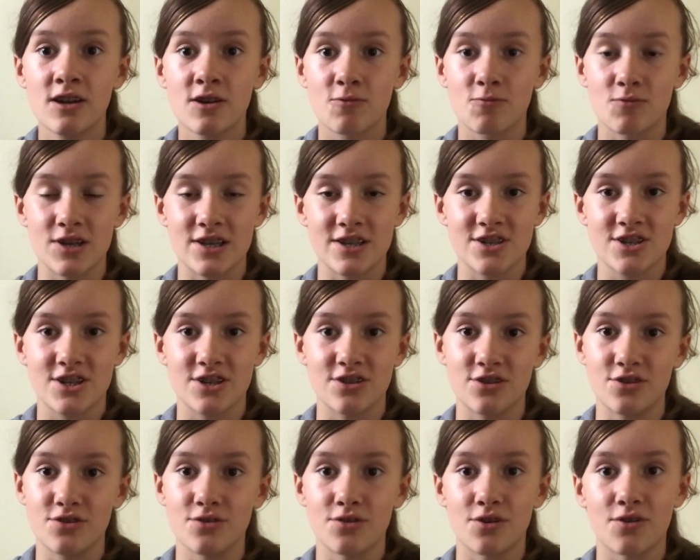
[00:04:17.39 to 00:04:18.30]
which
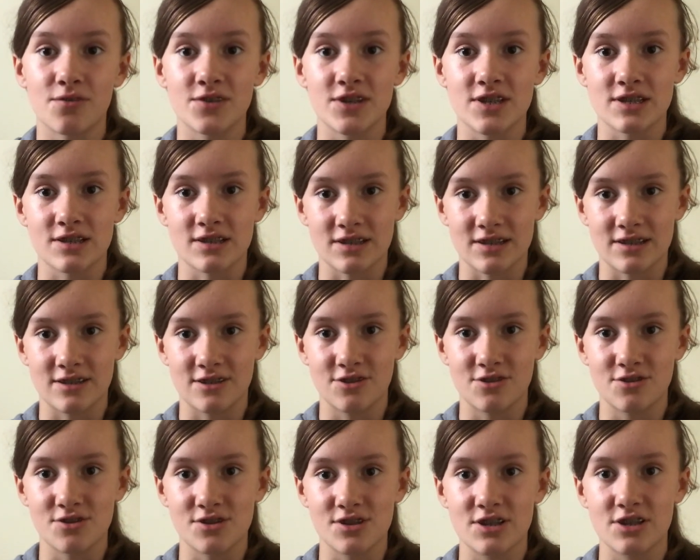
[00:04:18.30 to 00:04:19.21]
you obviously
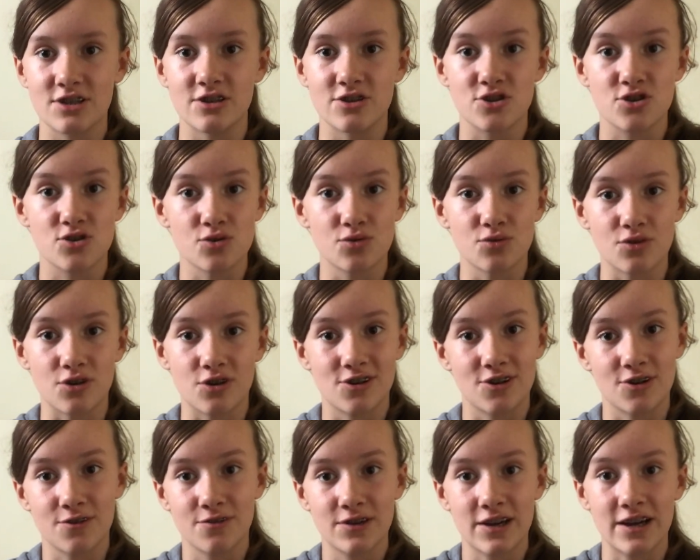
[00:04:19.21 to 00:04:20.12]
use to show
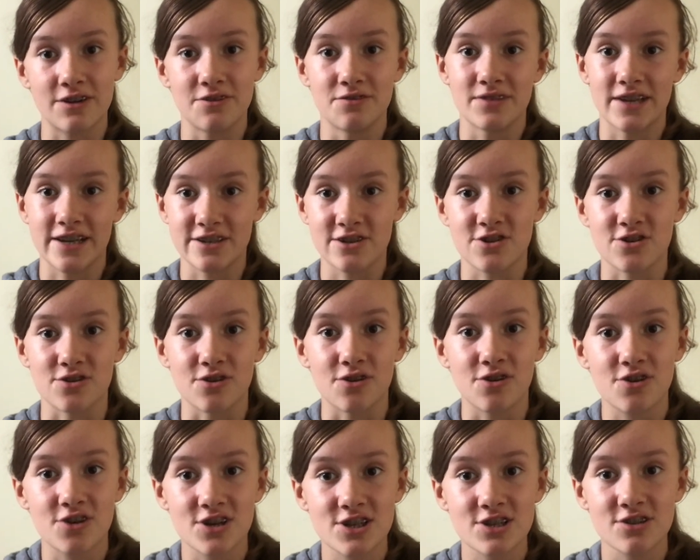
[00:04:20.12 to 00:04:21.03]
off how nice your
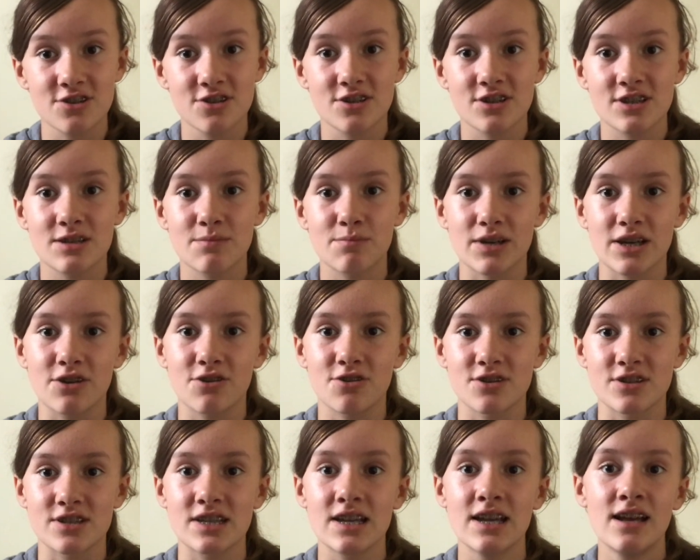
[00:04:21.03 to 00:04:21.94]
horse looks,
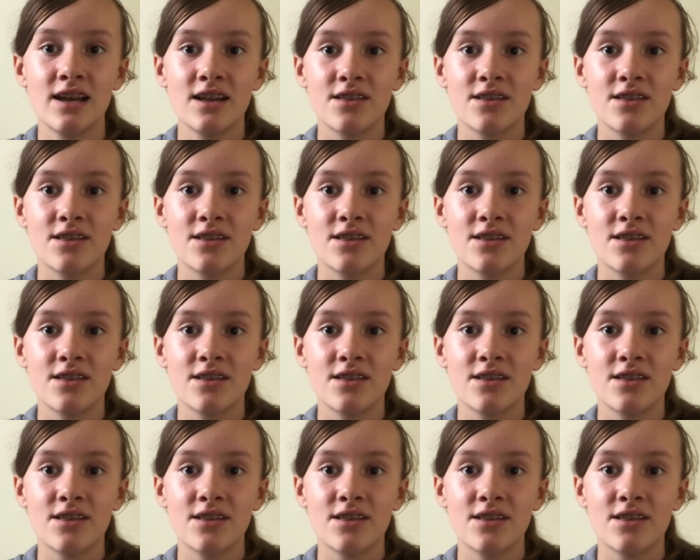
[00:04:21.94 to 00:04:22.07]
because